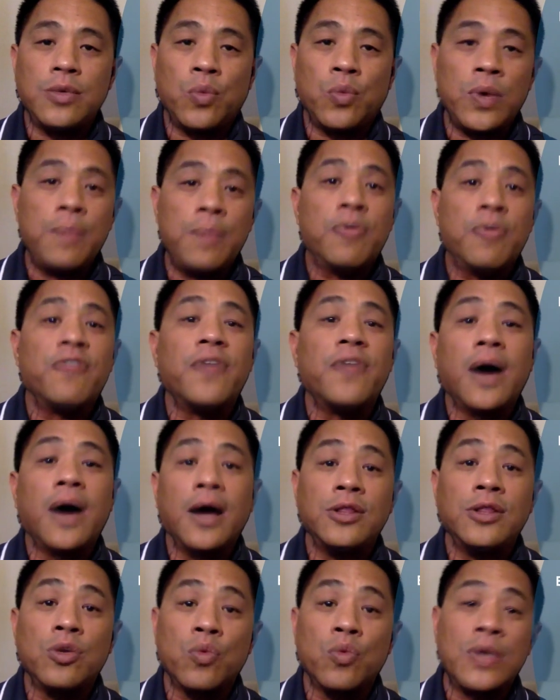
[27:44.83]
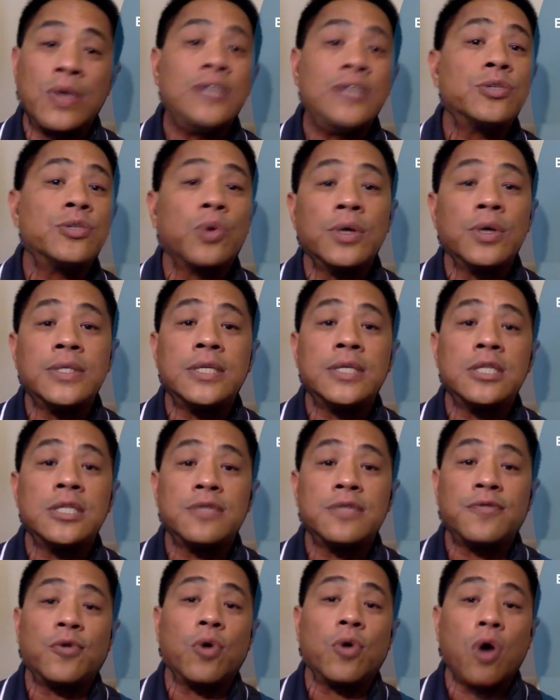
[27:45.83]
we provide the resources
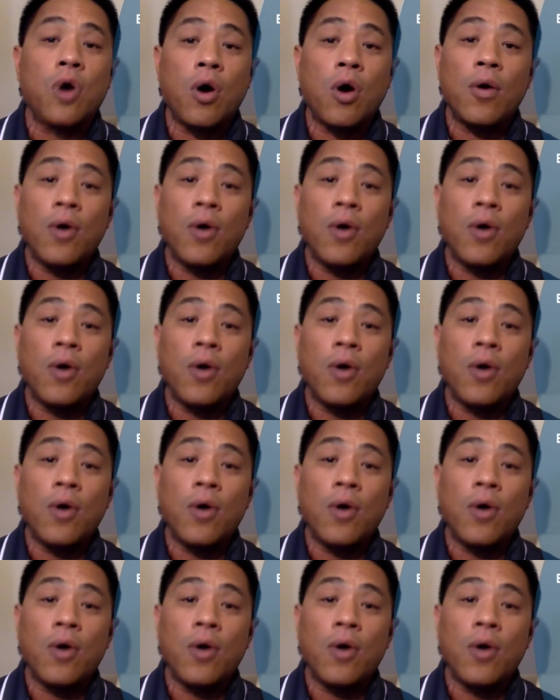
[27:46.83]
for